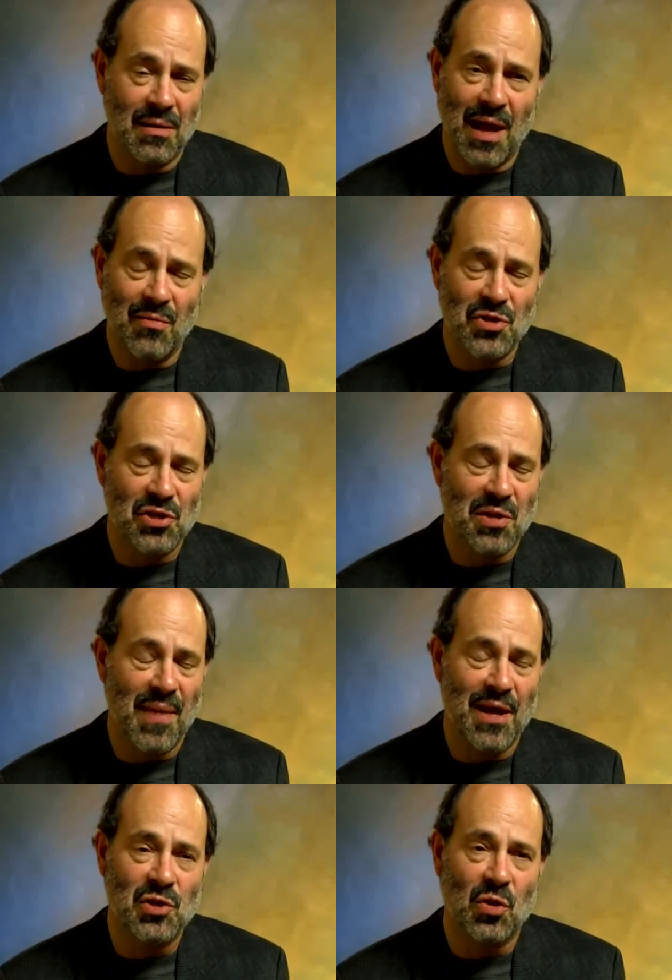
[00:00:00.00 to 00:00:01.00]
that was just a
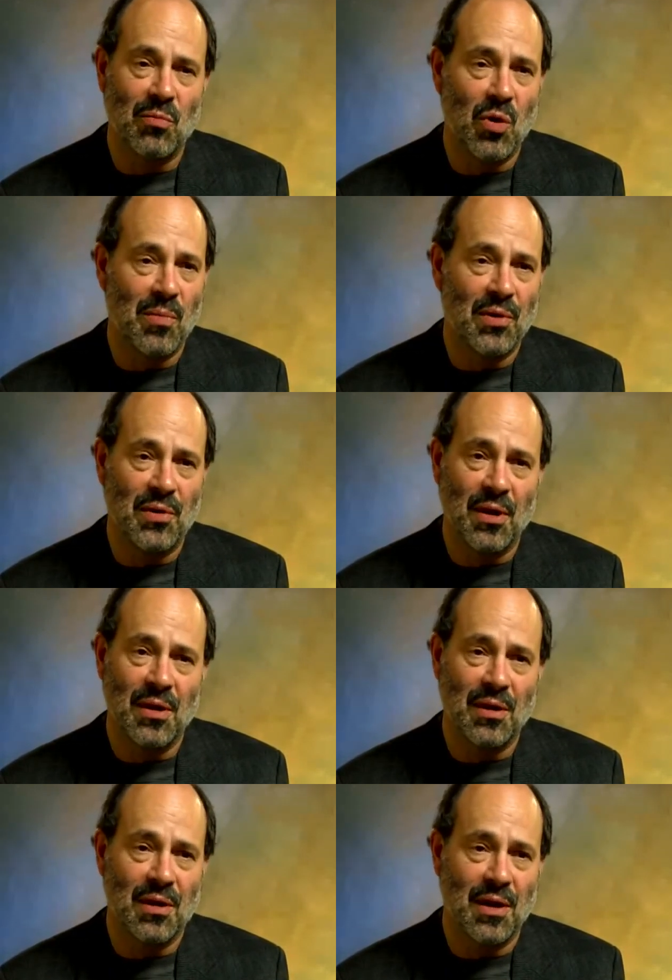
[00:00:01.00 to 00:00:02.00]
magical moment
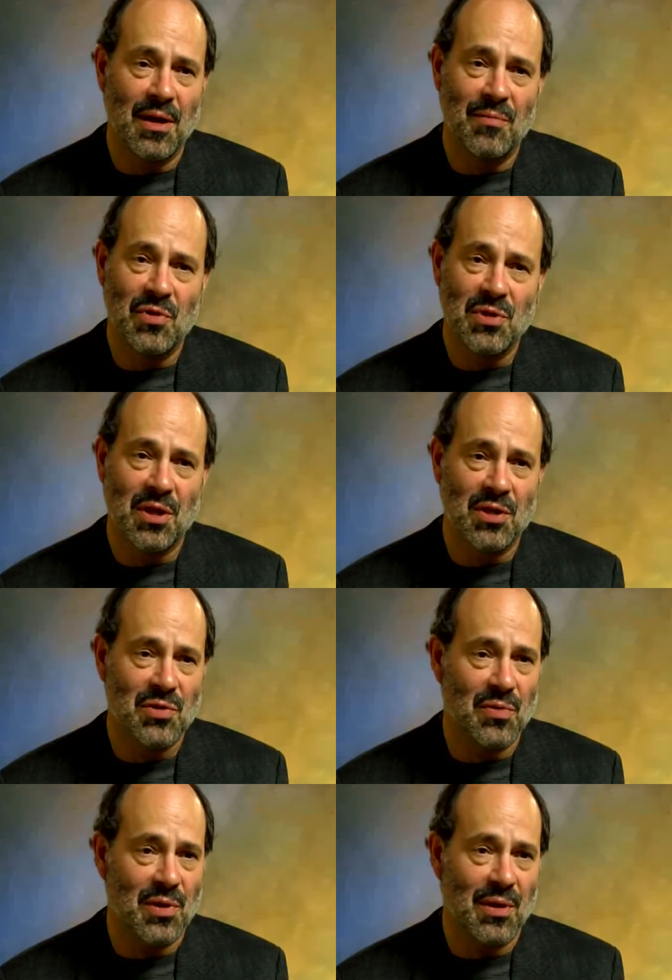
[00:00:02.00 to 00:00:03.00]
in Canadian music
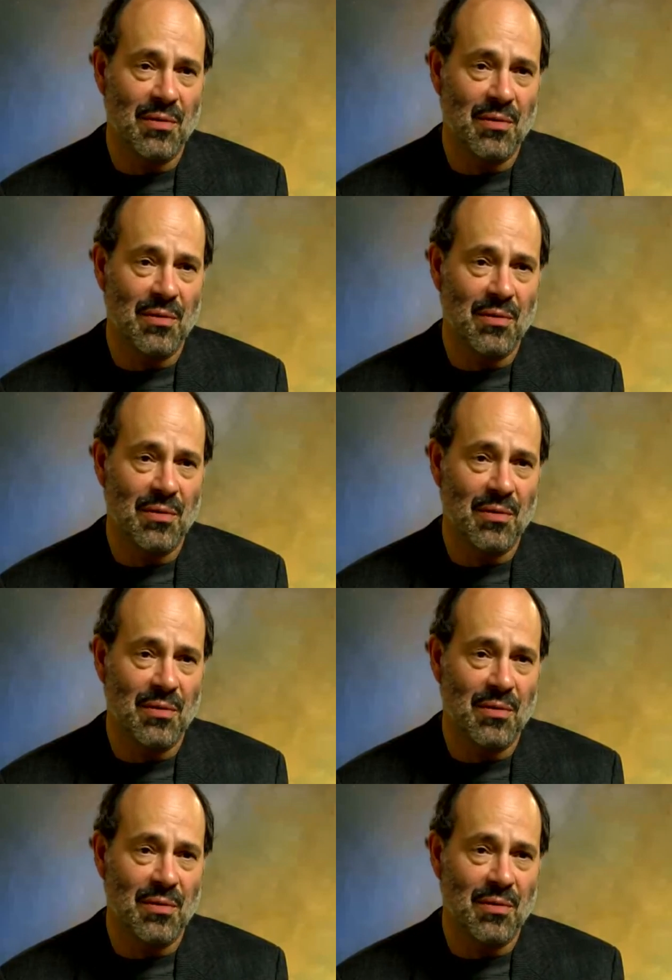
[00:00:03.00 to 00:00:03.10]
history.